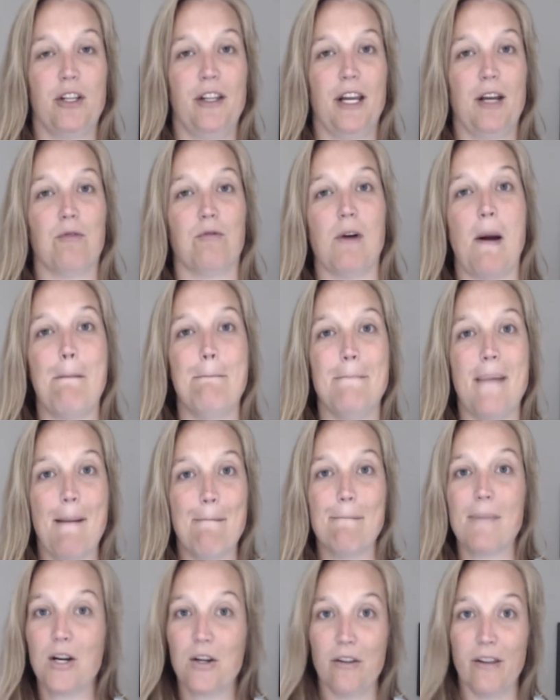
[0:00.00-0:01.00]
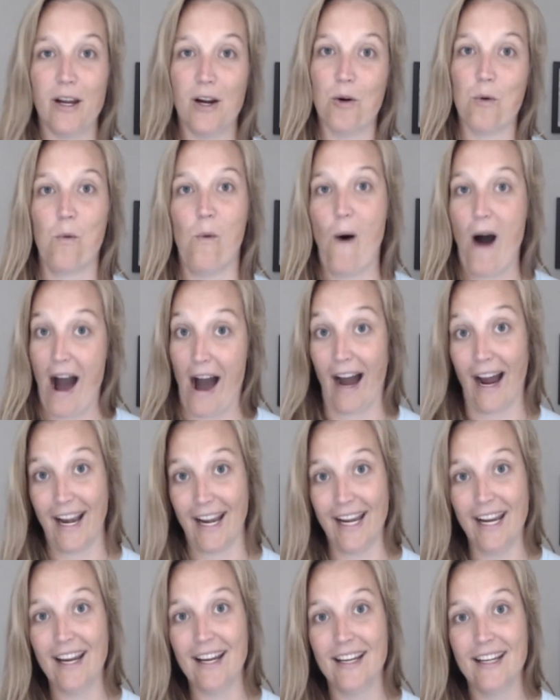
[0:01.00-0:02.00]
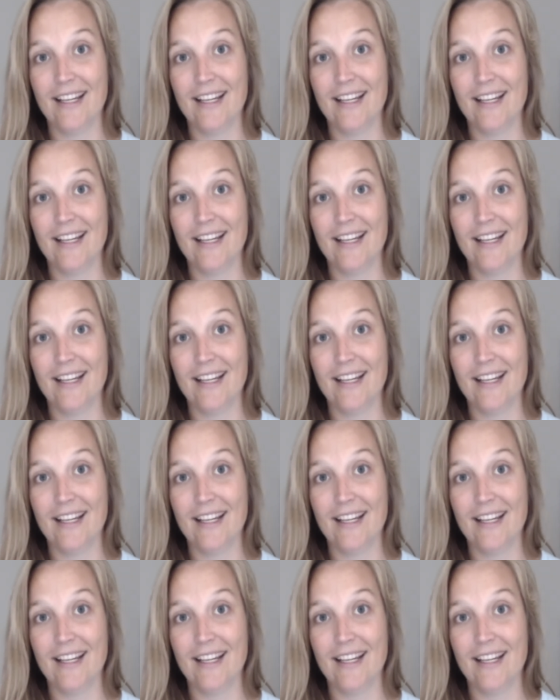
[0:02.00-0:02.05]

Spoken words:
like, remember their why.